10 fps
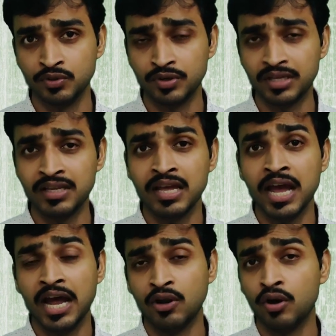Okay.
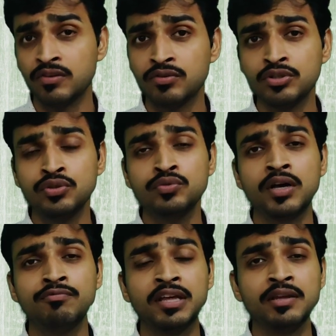And also you
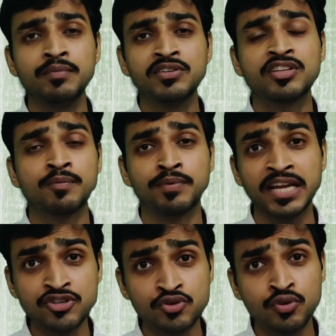are very much
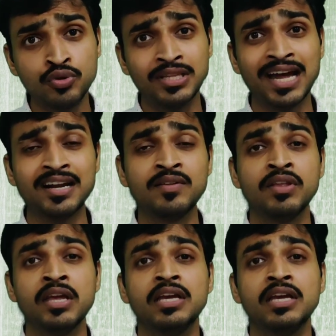surprised to know that